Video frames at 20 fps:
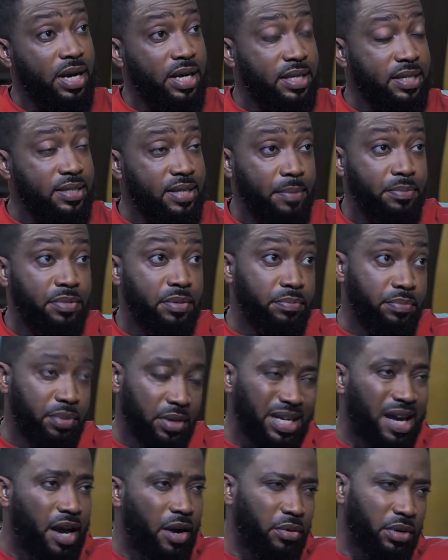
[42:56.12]
to accept,
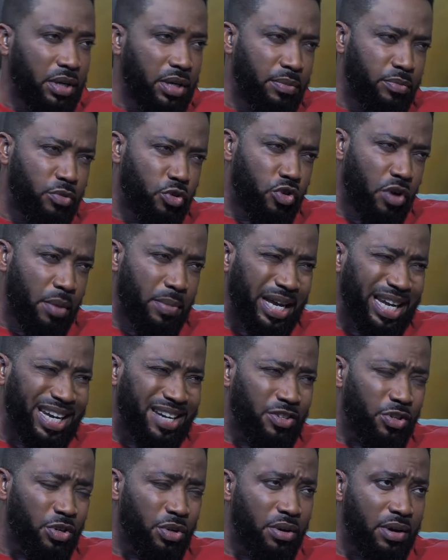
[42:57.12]
but I will keep drumming
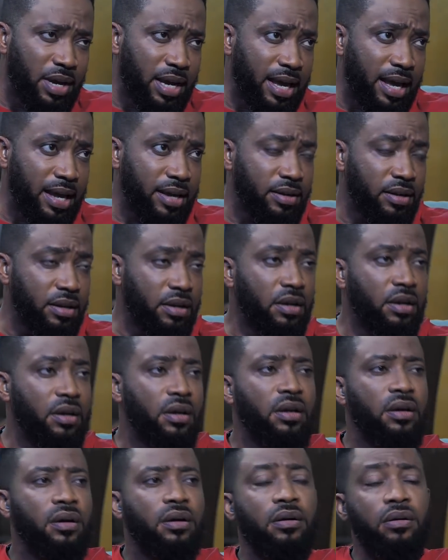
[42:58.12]
it into your head
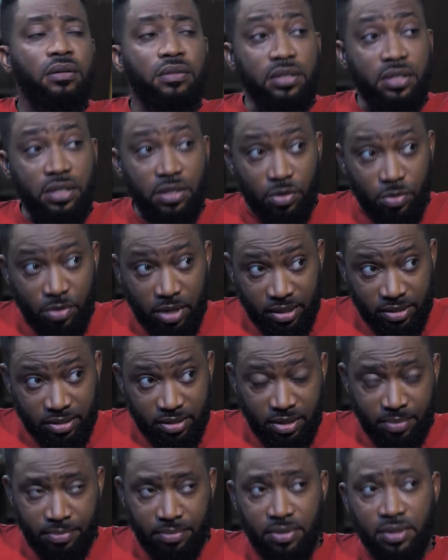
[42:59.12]
until you
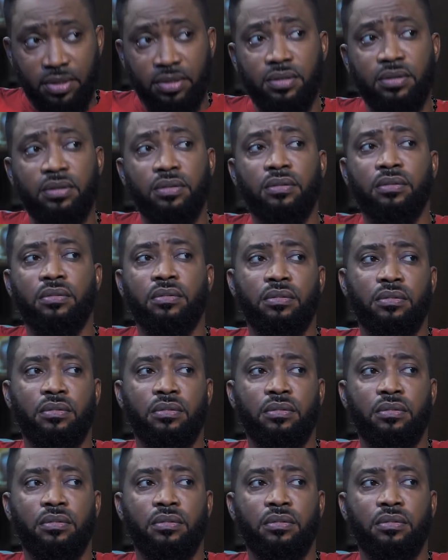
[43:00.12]
accept it.